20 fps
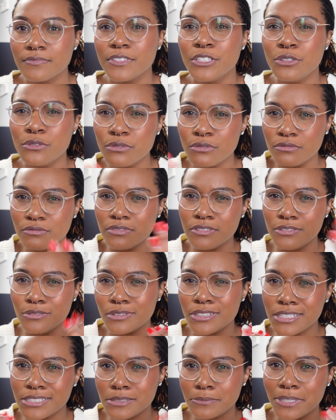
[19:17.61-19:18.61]
You
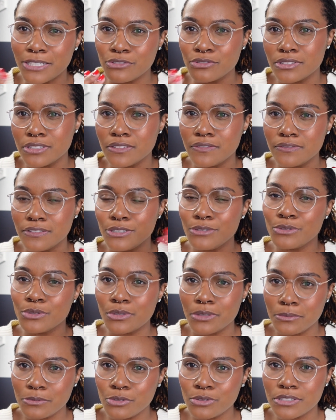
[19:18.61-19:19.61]
catching my drift? You see
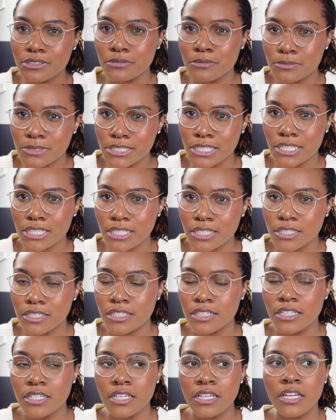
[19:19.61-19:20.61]
what I'm saying?
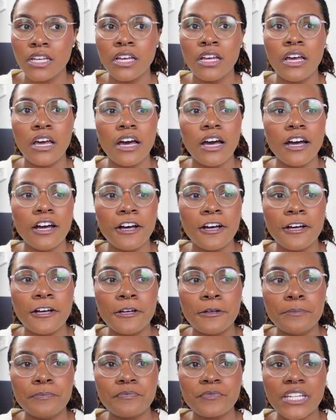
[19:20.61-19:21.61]

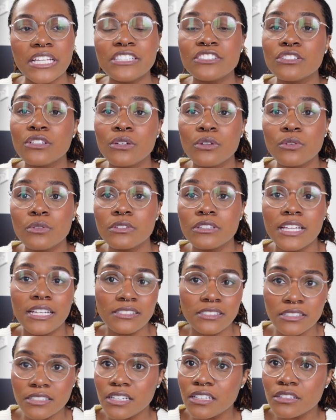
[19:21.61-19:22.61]
And so
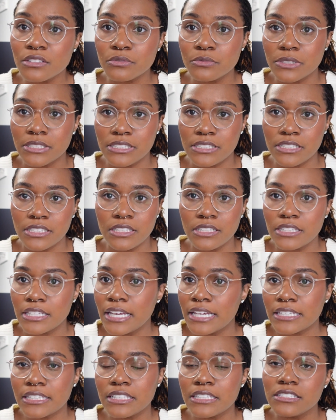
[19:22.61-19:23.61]
that's another reason,
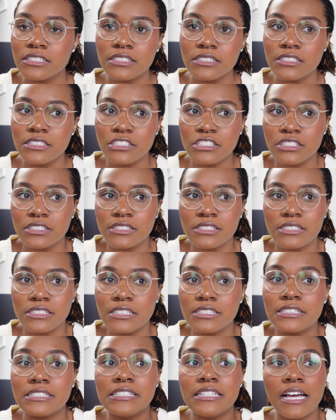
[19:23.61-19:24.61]
like
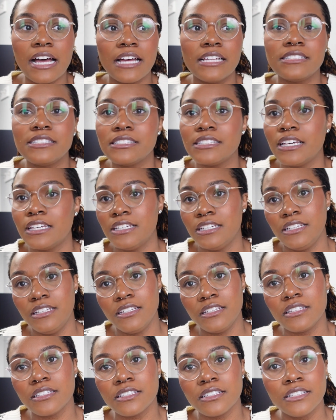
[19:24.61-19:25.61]
it's not
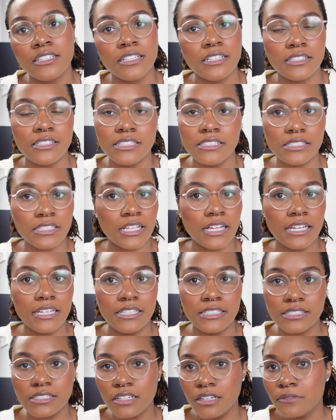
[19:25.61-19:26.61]
setting these
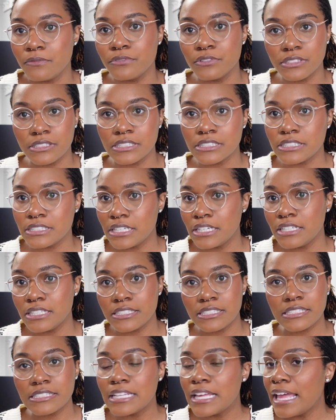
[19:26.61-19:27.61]
clients up for
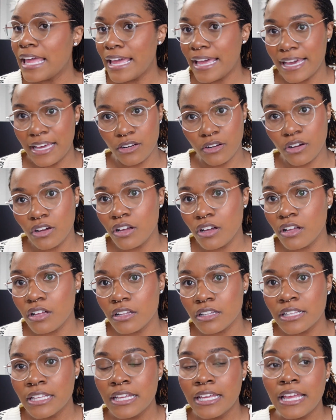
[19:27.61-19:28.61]
success at all.